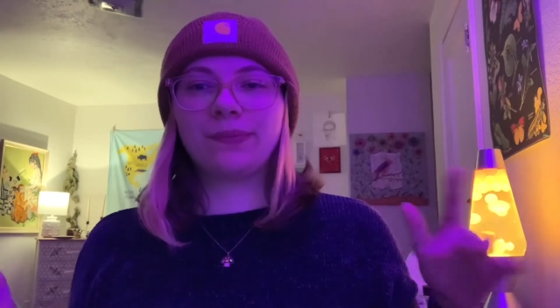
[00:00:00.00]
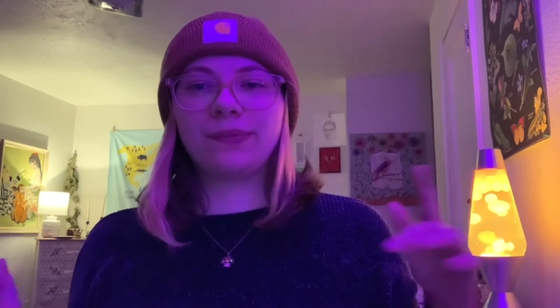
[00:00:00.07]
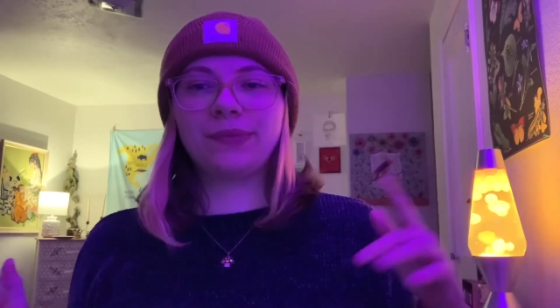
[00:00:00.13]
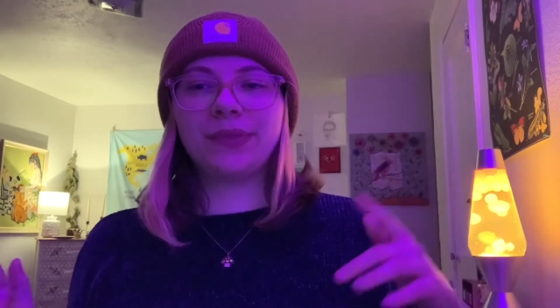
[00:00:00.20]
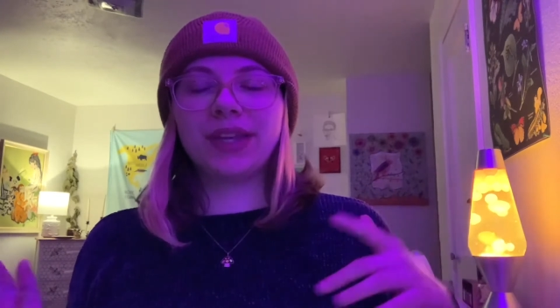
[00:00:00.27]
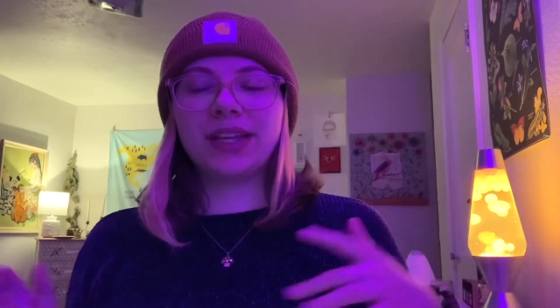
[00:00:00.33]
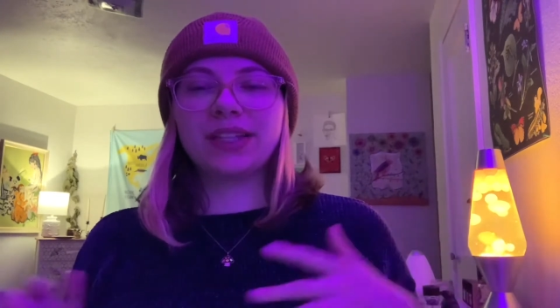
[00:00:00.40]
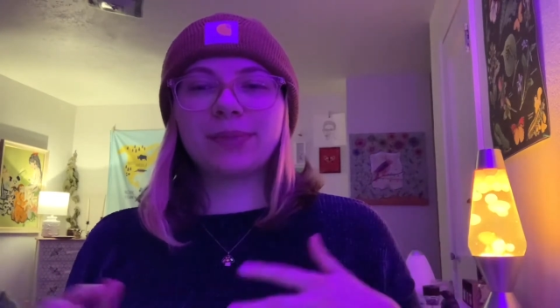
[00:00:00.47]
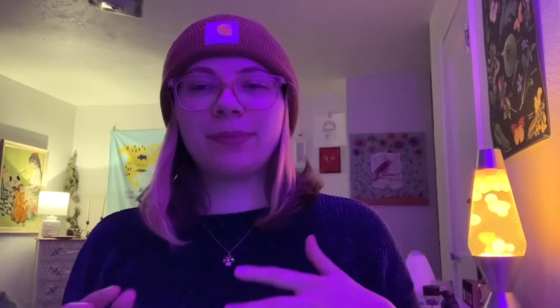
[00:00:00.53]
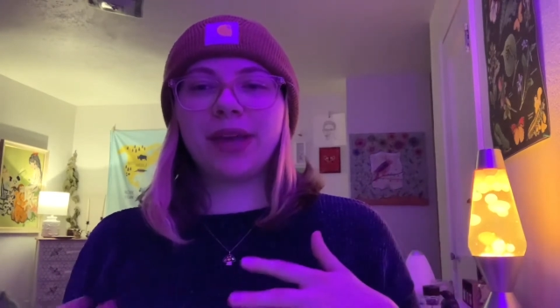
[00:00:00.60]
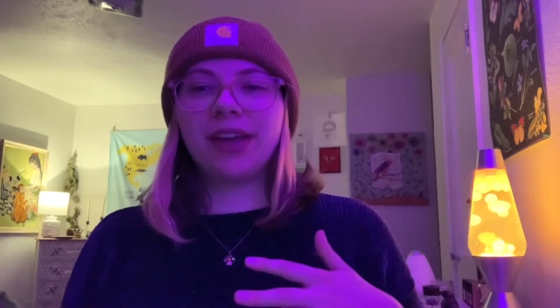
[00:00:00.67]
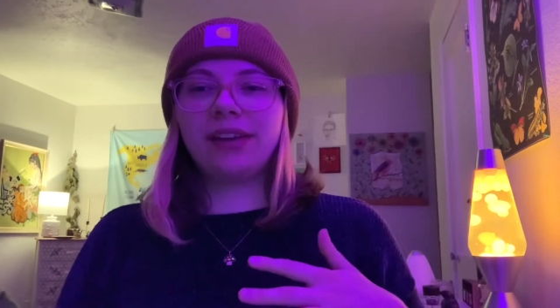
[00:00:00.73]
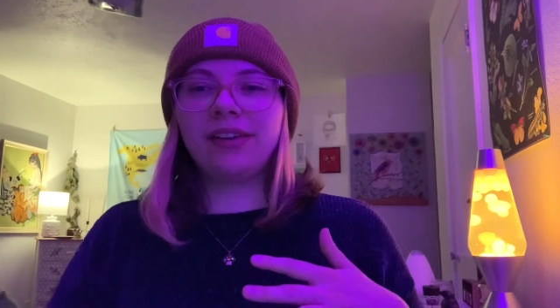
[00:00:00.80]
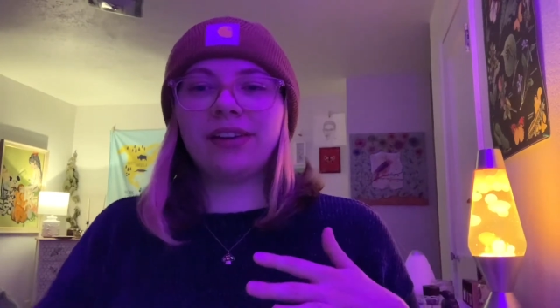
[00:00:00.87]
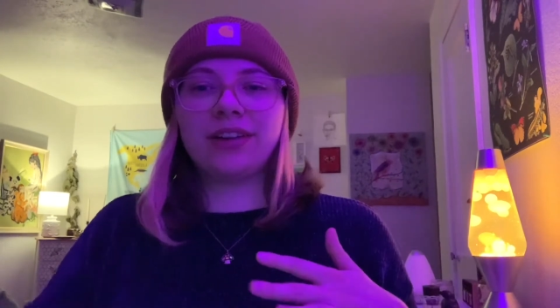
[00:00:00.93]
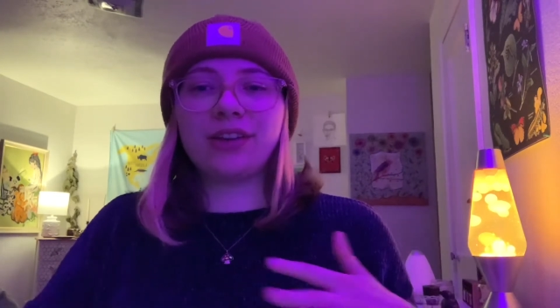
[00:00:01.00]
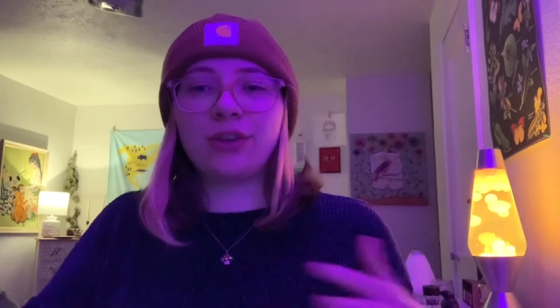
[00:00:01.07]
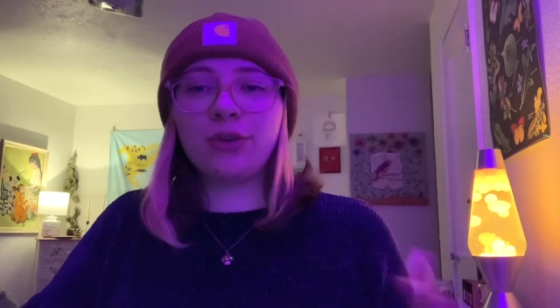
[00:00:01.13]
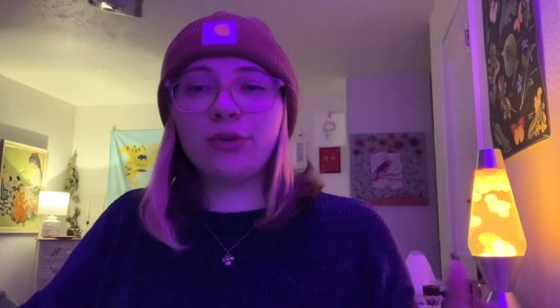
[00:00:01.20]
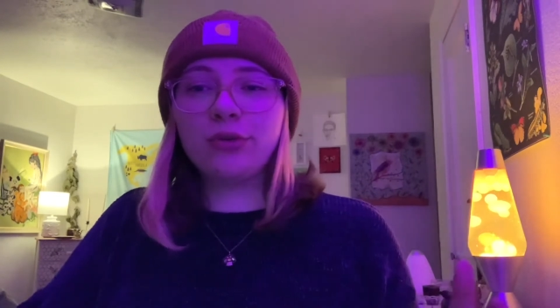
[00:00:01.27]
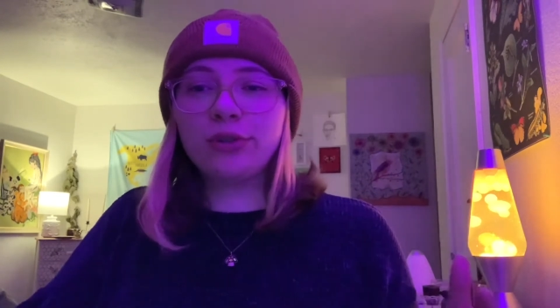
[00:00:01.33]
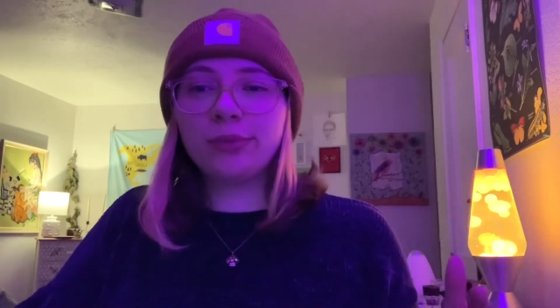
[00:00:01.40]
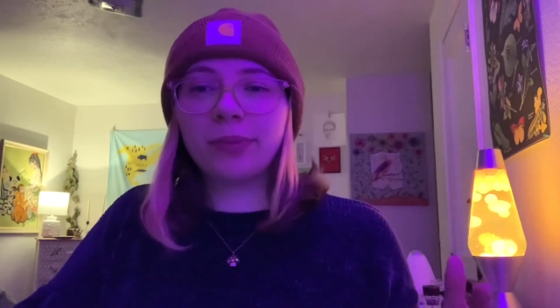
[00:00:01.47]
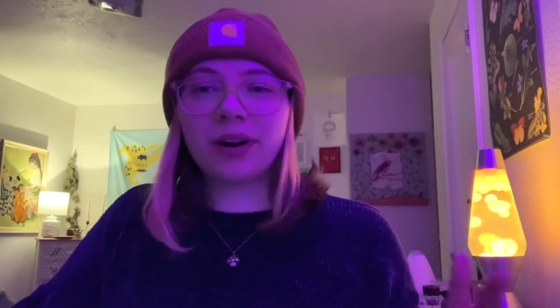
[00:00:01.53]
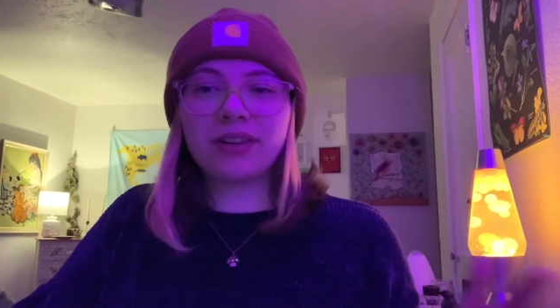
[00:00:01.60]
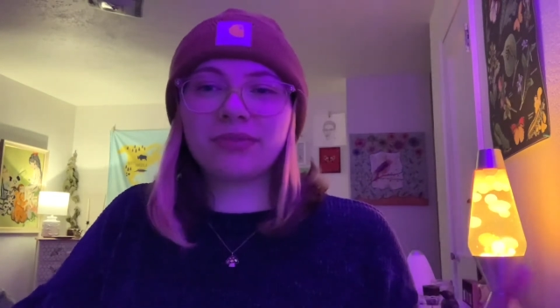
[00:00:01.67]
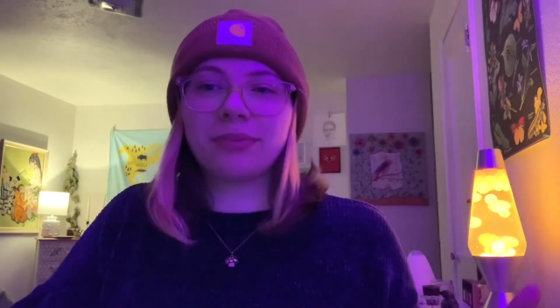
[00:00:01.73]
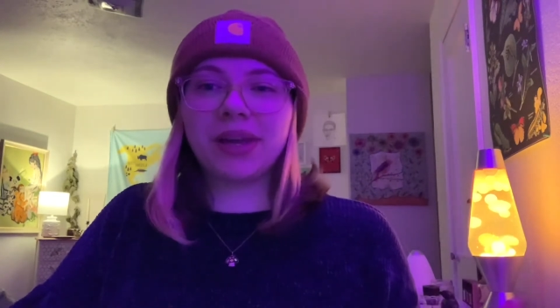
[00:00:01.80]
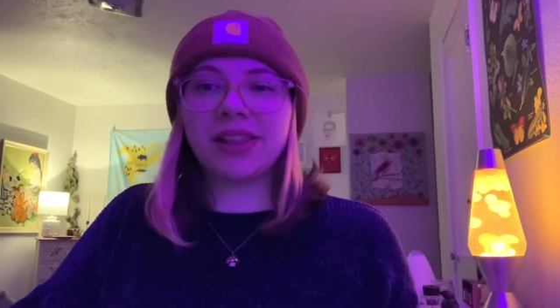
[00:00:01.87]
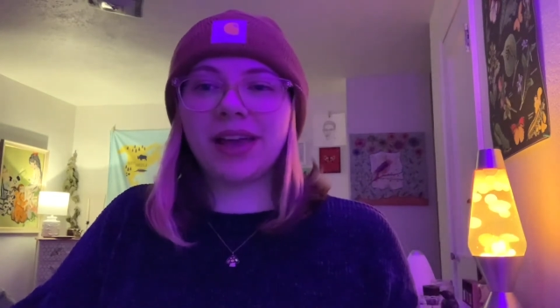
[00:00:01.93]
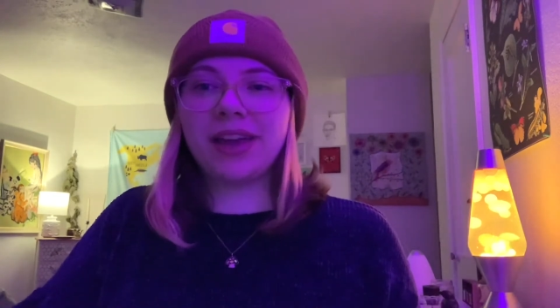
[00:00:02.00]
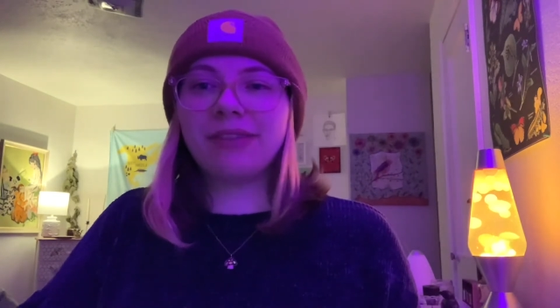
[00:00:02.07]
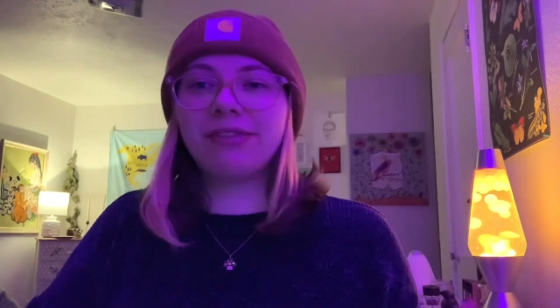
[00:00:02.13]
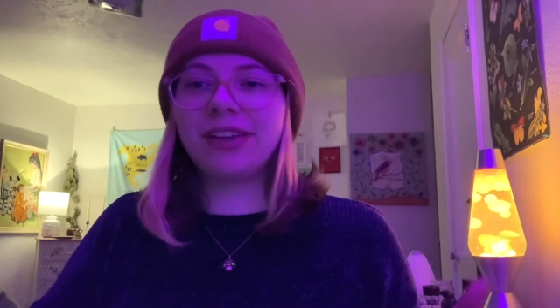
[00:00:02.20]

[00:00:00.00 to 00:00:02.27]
It's been a huge part of my life